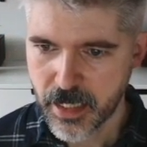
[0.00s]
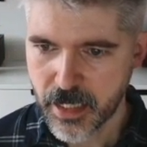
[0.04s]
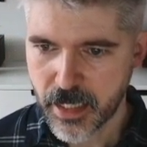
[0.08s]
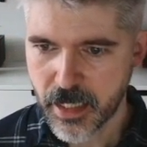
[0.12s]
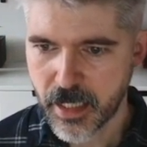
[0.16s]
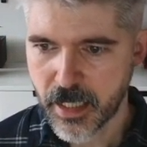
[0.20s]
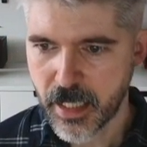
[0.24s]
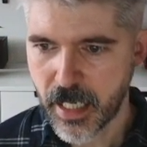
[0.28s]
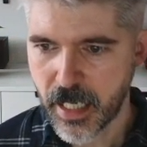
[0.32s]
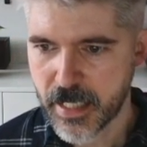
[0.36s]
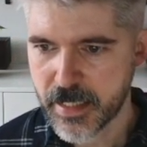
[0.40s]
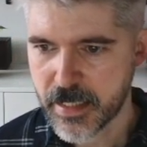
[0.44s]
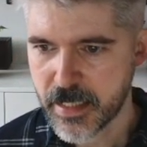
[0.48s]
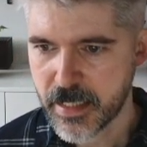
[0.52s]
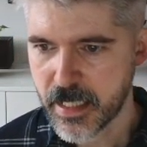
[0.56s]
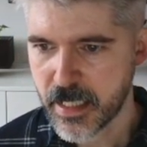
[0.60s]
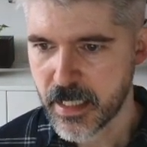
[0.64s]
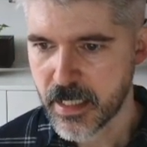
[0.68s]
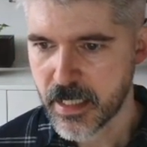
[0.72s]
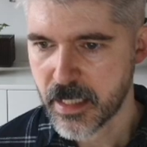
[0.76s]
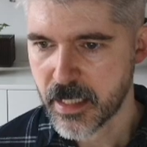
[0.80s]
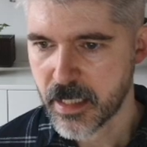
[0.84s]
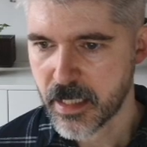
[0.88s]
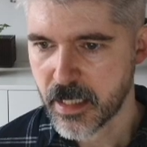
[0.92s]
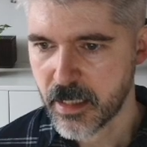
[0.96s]
I
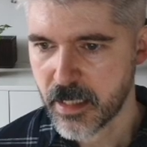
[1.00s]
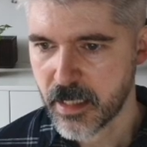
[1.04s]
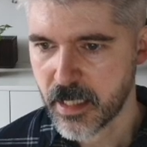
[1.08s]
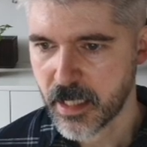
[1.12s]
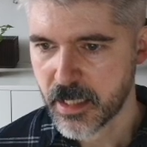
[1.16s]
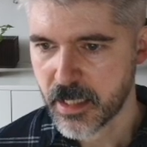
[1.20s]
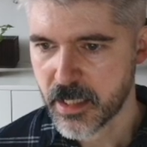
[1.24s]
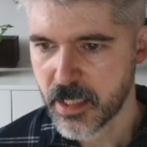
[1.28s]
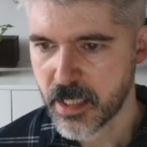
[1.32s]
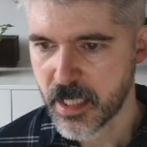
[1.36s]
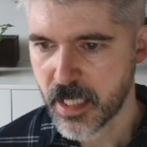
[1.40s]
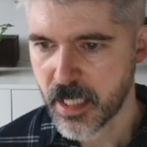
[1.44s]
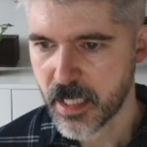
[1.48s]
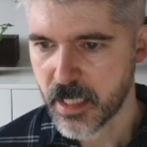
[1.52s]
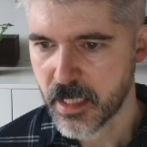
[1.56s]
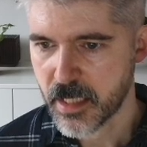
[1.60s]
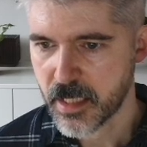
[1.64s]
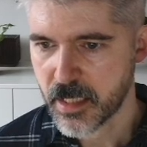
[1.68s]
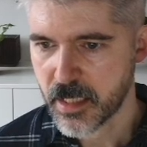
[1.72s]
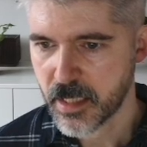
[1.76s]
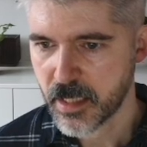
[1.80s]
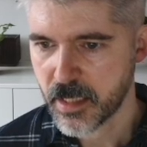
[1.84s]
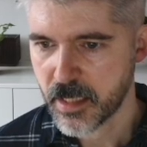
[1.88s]
didn't extend